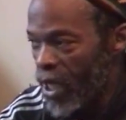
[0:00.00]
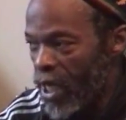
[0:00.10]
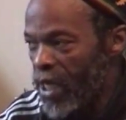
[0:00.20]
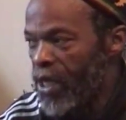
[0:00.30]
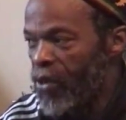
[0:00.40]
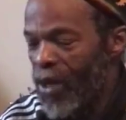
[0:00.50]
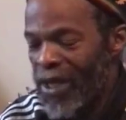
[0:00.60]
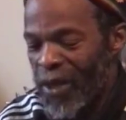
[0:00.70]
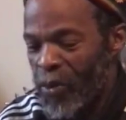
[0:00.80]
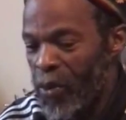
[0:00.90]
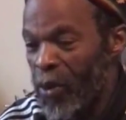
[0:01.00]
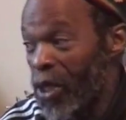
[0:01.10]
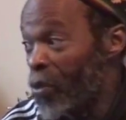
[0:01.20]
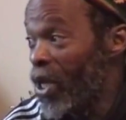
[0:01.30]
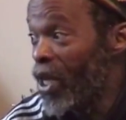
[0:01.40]
and these Rasta people is
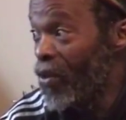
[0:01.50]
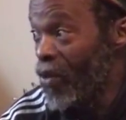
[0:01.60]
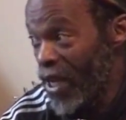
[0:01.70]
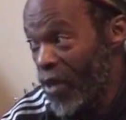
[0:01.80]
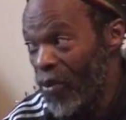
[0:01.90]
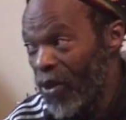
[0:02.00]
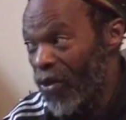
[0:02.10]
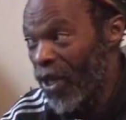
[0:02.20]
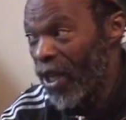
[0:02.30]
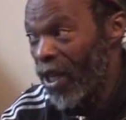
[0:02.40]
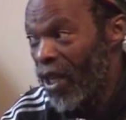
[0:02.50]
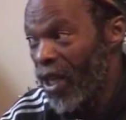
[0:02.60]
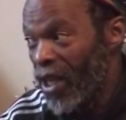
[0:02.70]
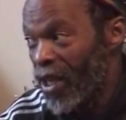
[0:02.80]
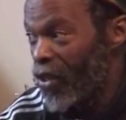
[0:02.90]
playing reggae music.
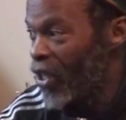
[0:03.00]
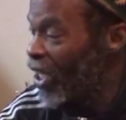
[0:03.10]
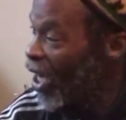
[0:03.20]
So it